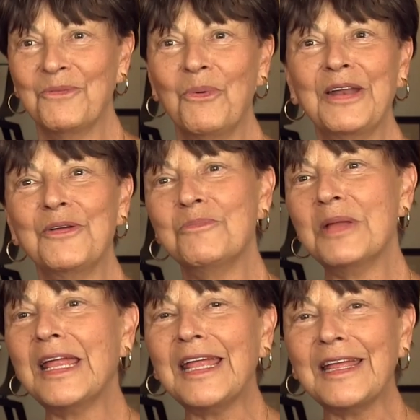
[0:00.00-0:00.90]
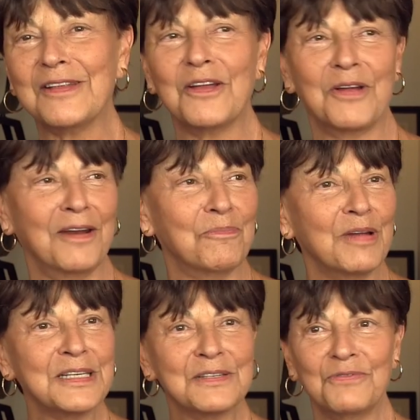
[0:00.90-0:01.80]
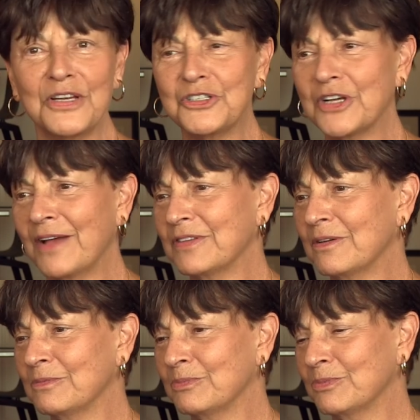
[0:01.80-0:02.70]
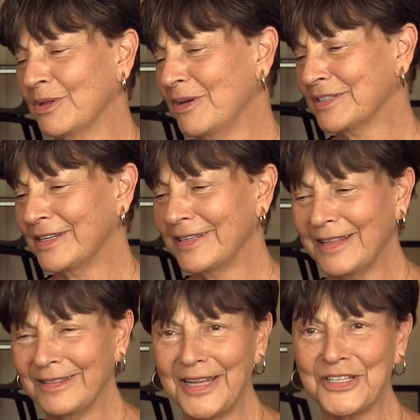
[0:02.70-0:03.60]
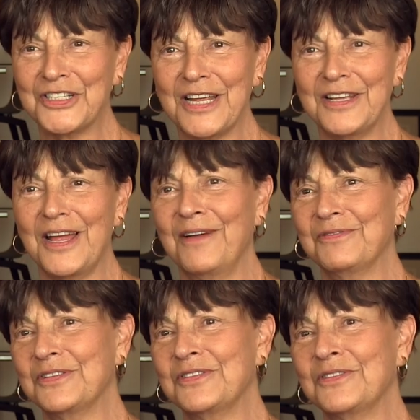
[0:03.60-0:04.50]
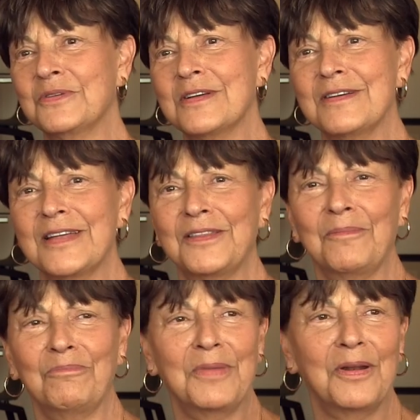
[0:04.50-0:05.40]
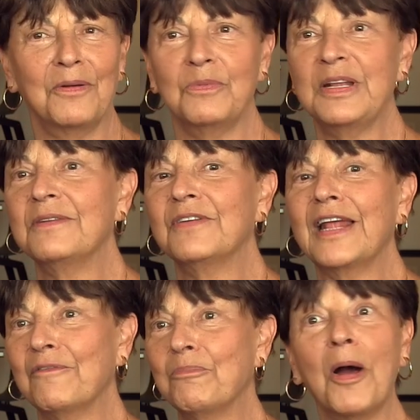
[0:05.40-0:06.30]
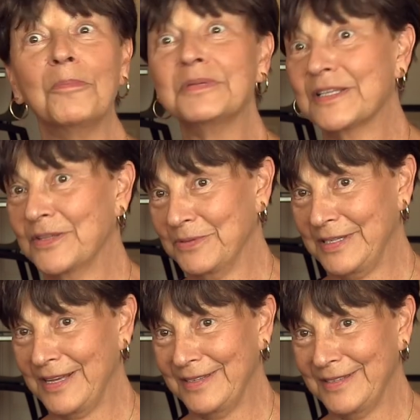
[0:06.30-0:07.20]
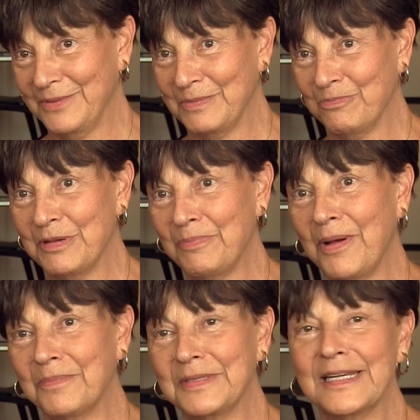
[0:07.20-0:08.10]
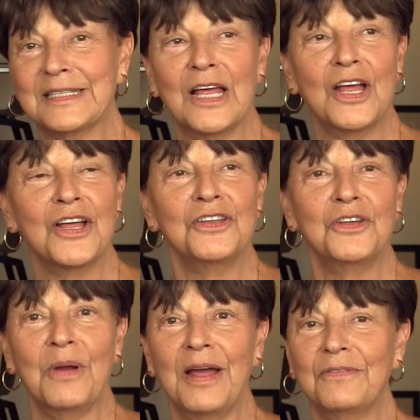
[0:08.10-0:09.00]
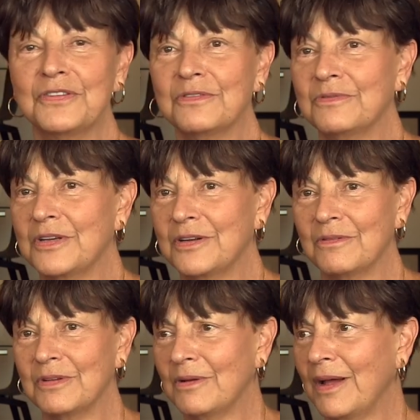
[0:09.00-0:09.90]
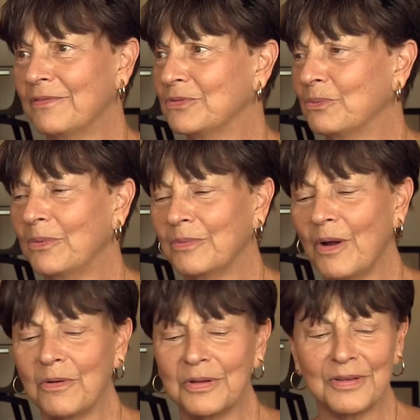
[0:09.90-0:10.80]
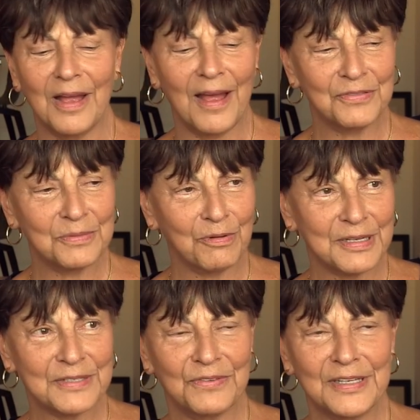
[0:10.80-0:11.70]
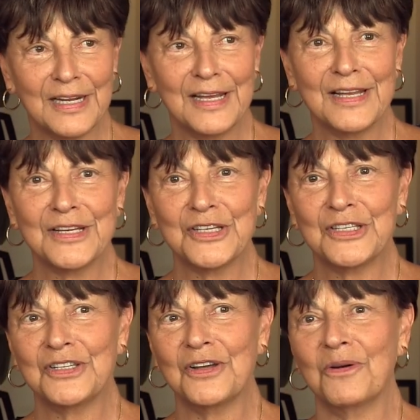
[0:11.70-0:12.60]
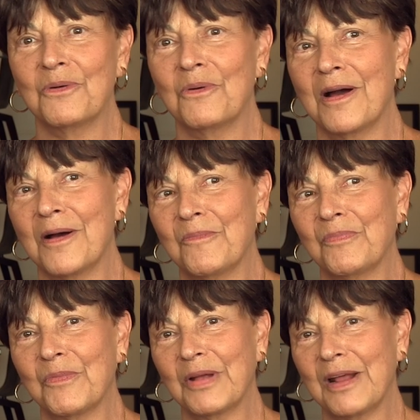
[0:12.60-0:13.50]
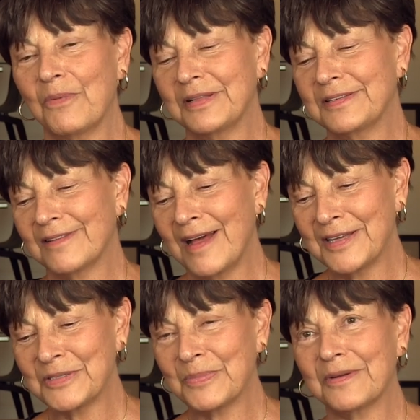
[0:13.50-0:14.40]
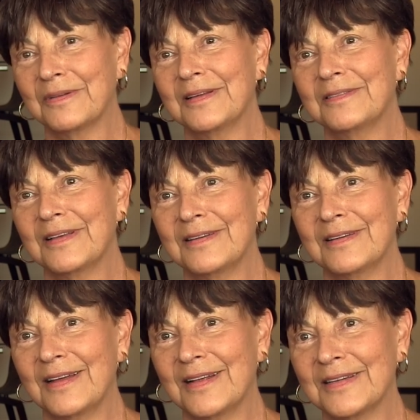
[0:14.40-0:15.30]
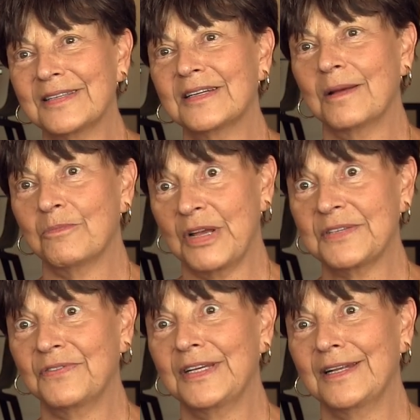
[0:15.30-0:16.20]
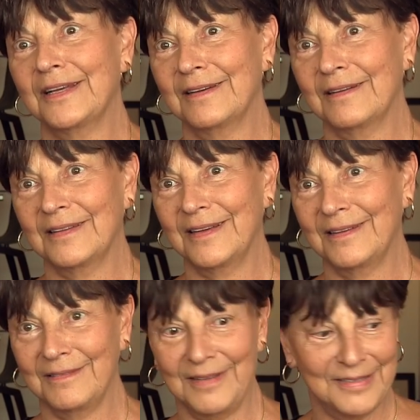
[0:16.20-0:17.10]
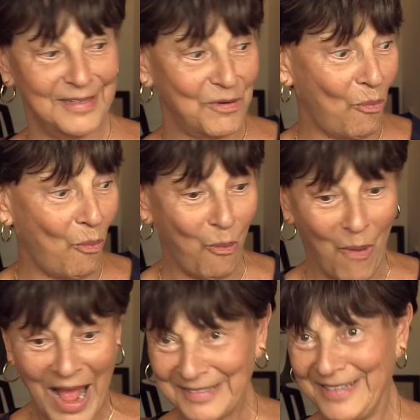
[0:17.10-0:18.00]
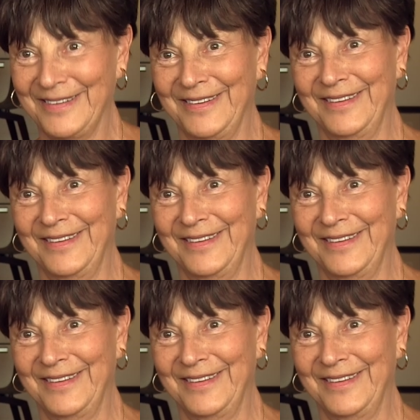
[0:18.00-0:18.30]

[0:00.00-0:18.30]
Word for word: What do you mean? You got to breastfeed. You have to go long to la leche. You have to do get. The, you know, we didn't even have pumps in those days. It was pre-pump days. You have to. You know, you have to. Well, you have to breastfeed. So um, when I went to the hospital and, they, and I said I'm breastfeeding, and they they said what?